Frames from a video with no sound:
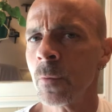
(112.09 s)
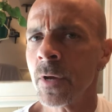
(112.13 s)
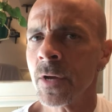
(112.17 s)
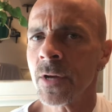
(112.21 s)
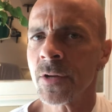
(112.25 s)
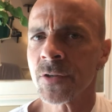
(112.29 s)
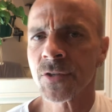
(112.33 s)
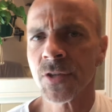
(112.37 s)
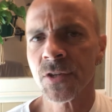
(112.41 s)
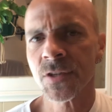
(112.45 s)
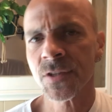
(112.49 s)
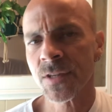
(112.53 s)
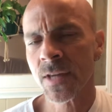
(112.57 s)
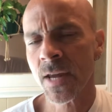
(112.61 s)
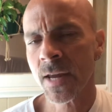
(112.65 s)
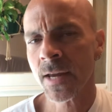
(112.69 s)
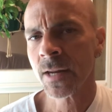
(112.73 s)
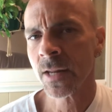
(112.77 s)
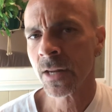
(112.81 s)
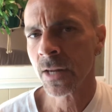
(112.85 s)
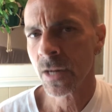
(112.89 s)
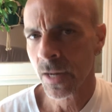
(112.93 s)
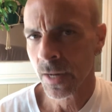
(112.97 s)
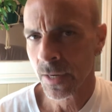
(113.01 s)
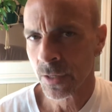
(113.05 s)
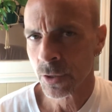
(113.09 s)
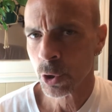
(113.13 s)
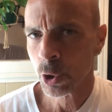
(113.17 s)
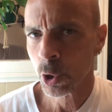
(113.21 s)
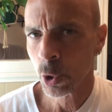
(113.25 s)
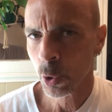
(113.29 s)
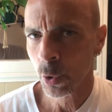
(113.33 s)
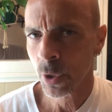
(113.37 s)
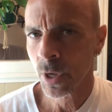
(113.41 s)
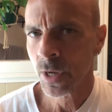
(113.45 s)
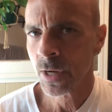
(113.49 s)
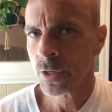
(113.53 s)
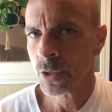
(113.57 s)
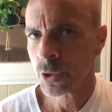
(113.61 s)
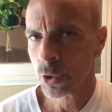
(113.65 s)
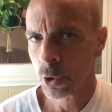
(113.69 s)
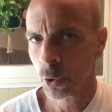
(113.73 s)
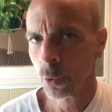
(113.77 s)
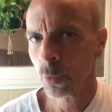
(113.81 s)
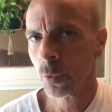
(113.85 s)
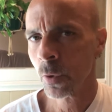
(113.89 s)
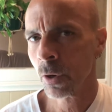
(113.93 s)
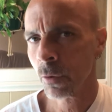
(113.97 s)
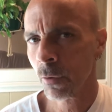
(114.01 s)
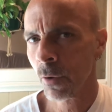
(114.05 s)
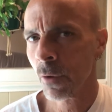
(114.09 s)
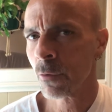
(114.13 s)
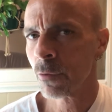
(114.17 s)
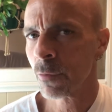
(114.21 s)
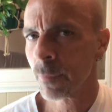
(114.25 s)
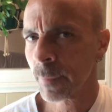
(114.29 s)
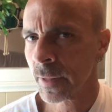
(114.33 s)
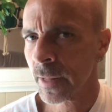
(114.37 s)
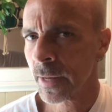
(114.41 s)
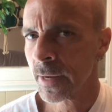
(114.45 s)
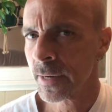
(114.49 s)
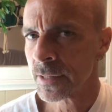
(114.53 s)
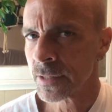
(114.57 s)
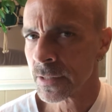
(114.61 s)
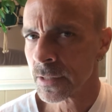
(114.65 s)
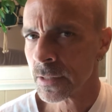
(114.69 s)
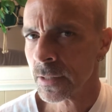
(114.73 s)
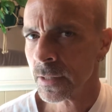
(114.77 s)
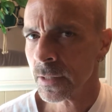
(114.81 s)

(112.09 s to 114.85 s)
sustain an injury to a growth plate,